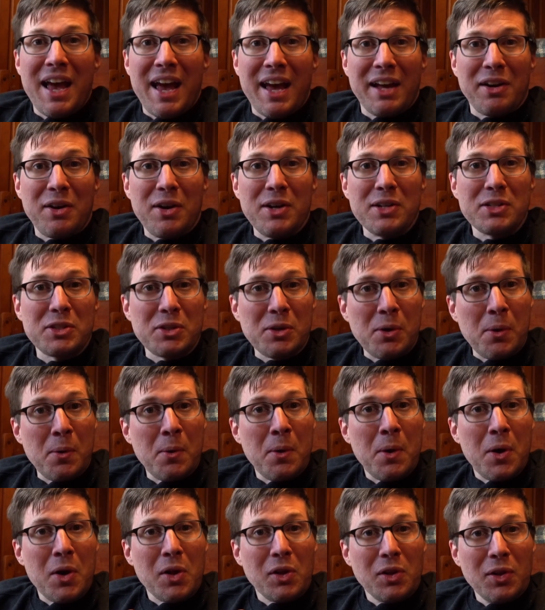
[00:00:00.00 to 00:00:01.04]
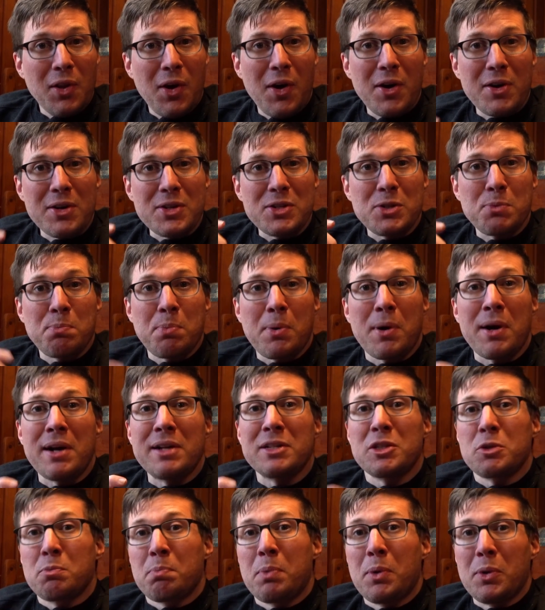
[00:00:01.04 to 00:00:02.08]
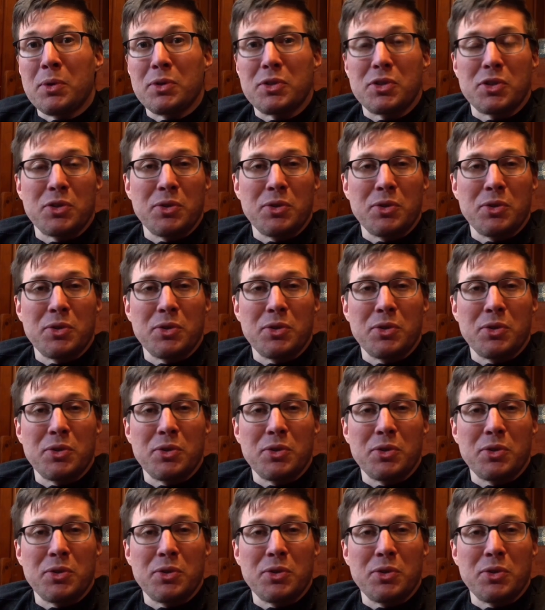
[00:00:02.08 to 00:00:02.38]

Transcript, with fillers: And also large bronze bolts,